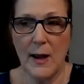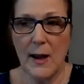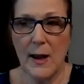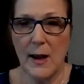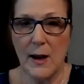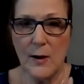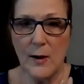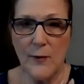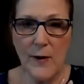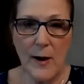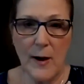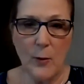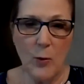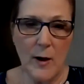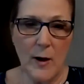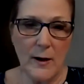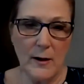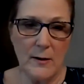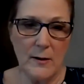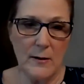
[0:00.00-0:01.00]
Right. right. If I
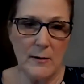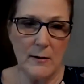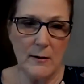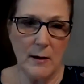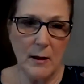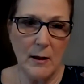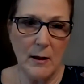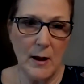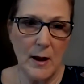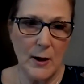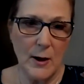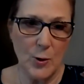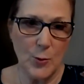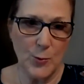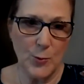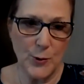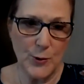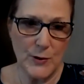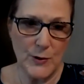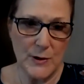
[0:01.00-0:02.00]
wanted to sell
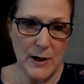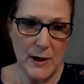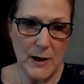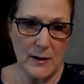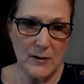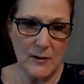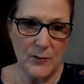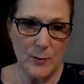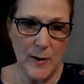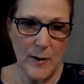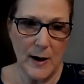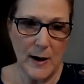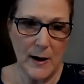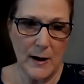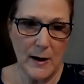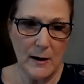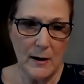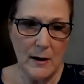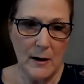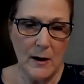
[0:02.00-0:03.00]
100% of
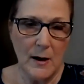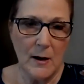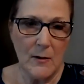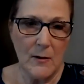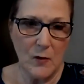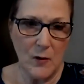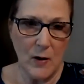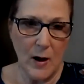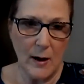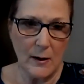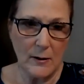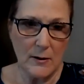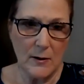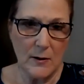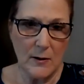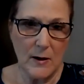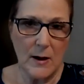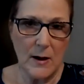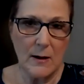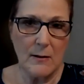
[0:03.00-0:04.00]
my stock to
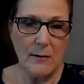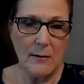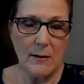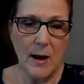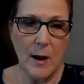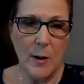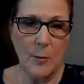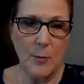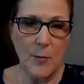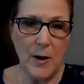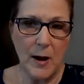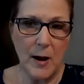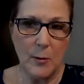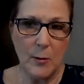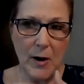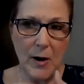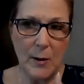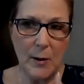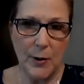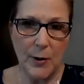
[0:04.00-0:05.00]
the ESOP
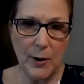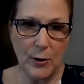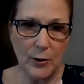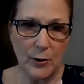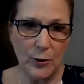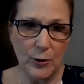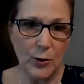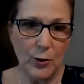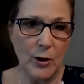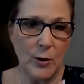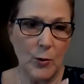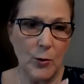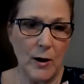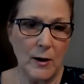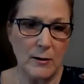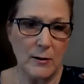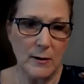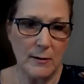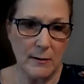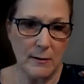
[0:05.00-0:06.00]
and my partner only
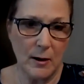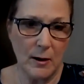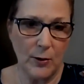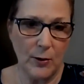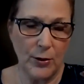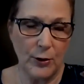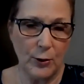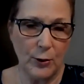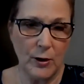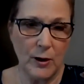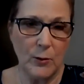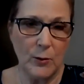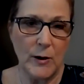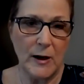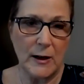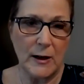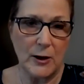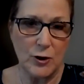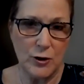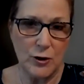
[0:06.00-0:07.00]
wanted to sell 30,
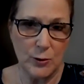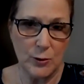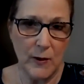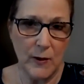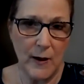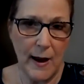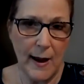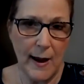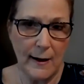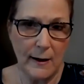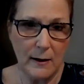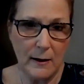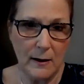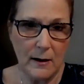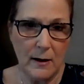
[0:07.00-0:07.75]
we could do that.